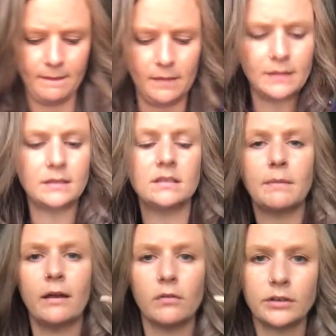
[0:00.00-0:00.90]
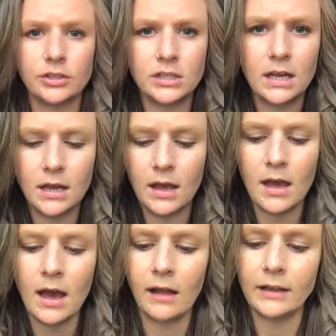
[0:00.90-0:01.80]
This is my orange stick.
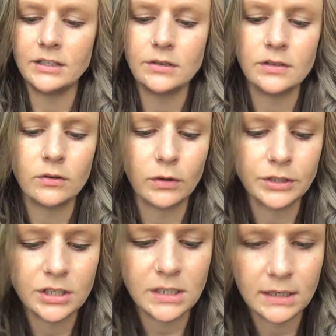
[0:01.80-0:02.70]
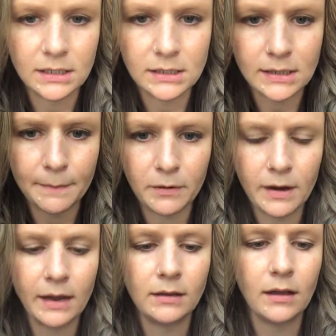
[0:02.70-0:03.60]
I like to use an orange stick to
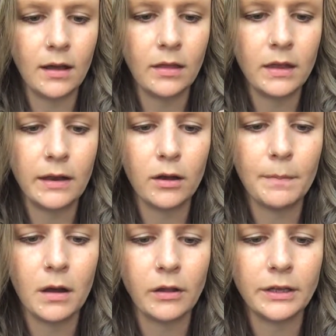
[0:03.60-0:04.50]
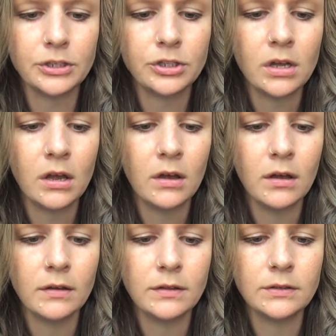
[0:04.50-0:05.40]
separate the nail polish
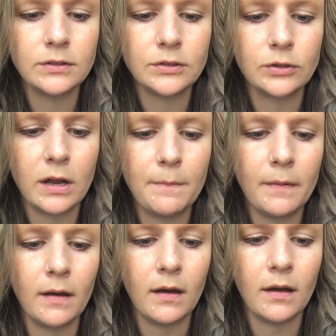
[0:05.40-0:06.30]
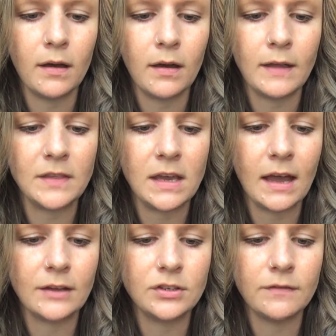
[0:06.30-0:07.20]
strip at the
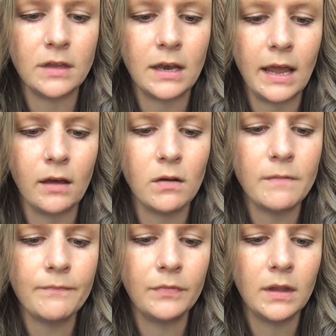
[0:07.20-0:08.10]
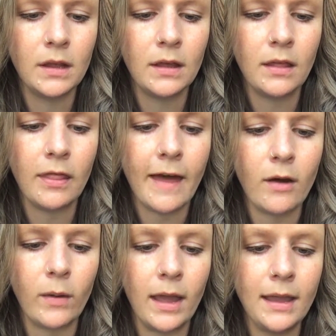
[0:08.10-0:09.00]
edge of the nail.
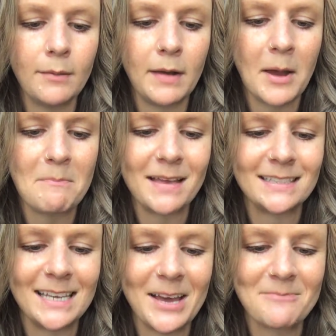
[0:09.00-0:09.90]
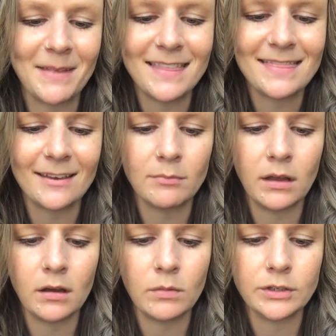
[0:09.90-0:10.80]
That way I'm not messing up my
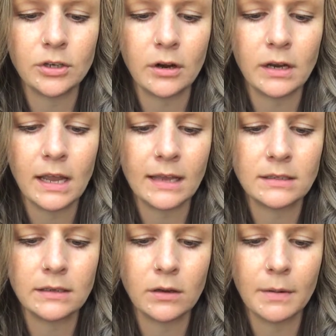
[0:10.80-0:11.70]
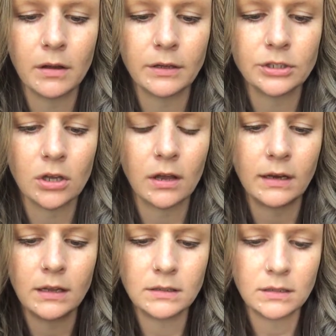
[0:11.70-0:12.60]
thumbnail, which already has nail polish on
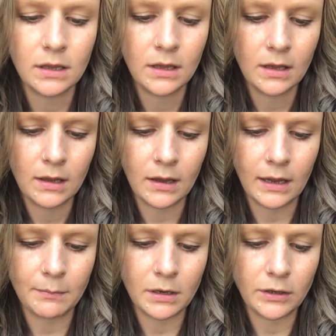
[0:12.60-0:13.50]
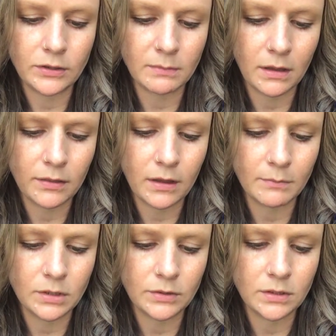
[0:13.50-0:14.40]
it. I am gonna use my
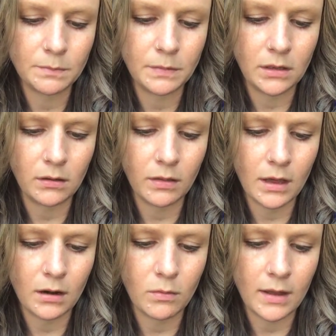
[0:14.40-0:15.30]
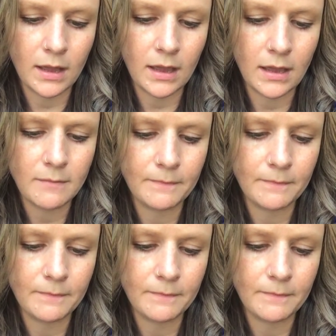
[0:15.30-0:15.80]
thumb to just peel that away.